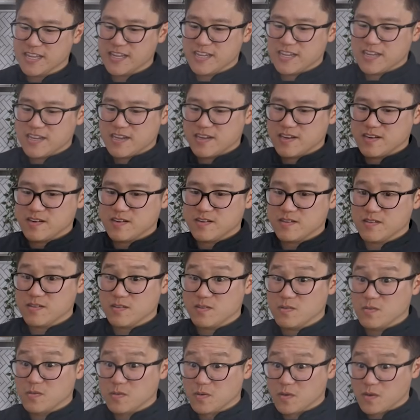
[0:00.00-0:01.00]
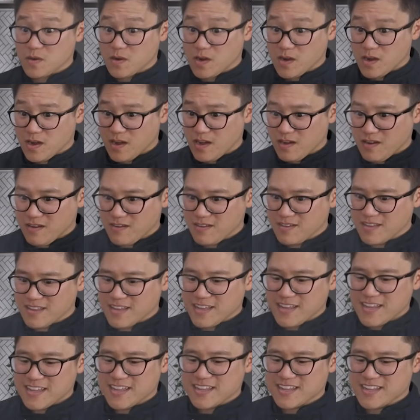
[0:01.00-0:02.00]

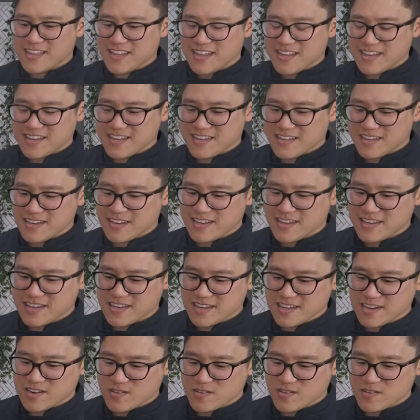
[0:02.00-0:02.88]
(silent)